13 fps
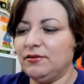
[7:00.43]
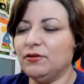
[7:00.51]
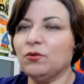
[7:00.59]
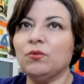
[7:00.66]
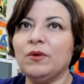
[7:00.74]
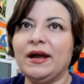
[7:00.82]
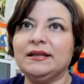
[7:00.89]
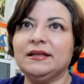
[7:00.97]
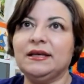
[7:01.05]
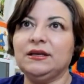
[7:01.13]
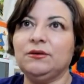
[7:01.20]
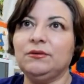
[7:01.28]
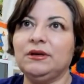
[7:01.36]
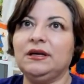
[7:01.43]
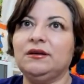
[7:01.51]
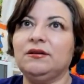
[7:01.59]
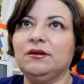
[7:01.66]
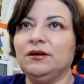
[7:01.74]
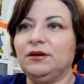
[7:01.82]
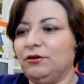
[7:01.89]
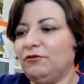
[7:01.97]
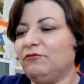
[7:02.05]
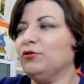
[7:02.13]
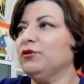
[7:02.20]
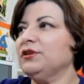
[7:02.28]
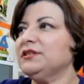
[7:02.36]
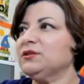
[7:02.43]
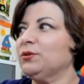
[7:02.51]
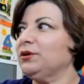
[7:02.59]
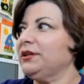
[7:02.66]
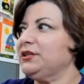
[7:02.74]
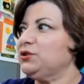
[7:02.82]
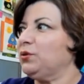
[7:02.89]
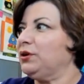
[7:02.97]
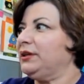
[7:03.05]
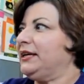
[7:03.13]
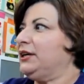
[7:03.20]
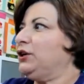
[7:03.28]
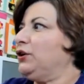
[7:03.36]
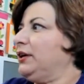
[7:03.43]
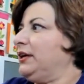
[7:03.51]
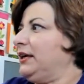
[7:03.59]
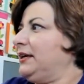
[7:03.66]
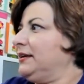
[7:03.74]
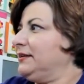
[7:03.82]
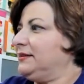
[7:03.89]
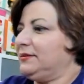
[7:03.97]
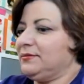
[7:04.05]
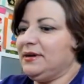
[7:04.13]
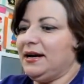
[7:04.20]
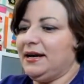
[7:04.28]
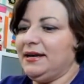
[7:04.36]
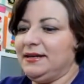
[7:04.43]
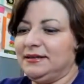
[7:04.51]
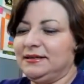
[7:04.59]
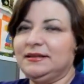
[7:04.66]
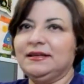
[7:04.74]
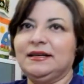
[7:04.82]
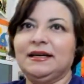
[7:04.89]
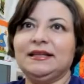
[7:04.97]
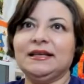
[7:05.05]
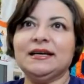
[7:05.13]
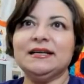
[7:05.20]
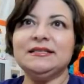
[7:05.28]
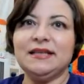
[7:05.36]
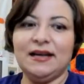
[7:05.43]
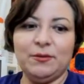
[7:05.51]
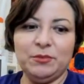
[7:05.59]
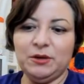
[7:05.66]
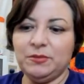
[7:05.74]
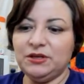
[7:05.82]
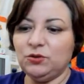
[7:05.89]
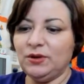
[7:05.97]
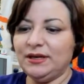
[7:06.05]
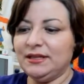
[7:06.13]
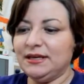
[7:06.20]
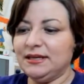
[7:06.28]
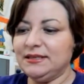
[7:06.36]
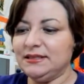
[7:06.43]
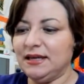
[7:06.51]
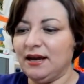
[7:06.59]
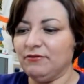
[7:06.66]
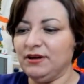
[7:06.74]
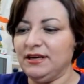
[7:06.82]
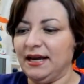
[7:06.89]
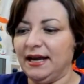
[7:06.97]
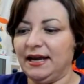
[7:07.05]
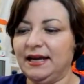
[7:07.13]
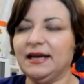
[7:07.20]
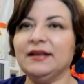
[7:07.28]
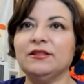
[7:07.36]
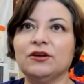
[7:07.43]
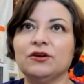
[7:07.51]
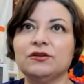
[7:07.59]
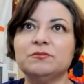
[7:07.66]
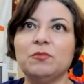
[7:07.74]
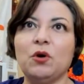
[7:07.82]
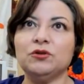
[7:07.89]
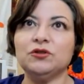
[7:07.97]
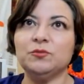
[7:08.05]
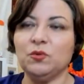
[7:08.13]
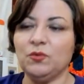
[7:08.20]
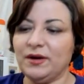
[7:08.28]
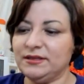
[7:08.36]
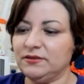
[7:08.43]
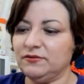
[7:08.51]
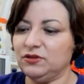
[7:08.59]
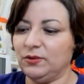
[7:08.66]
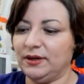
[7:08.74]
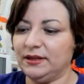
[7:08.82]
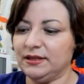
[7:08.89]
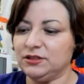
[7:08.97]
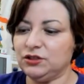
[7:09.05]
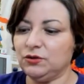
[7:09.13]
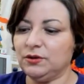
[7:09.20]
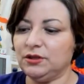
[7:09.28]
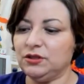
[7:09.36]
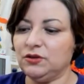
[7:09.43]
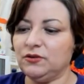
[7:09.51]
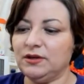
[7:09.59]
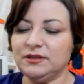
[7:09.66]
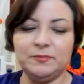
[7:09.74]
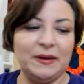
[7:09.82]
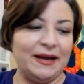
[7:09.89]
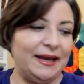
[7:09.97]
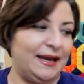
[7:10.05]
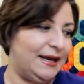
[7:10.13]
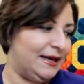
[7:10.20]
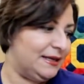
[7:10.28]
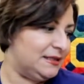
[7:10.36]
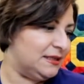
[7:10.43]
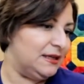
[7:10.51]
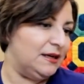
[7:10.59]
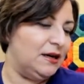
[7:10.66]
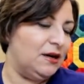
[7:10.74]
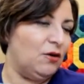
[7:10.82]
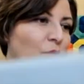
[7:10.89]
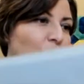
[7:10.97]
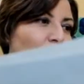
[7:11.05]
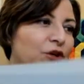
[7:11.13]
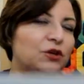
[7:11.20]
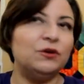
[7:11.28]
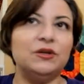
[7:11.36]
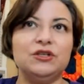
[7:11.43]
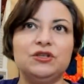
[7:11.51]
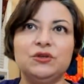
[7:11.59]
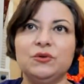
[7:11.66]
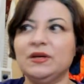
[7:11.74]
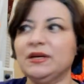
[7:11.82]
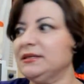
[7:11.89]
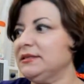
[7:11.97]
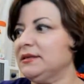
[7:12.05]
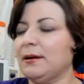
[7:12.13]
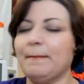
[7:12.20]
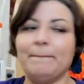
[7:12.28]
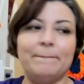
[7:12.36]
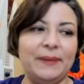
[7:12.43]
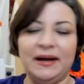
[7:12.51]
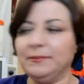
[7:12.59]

the red that you need for the swirly twirly cookie, okay? And like I said, I'm going to be doing this every day, and there's multiple ways of doing this. You can do this by hand, or you can do this by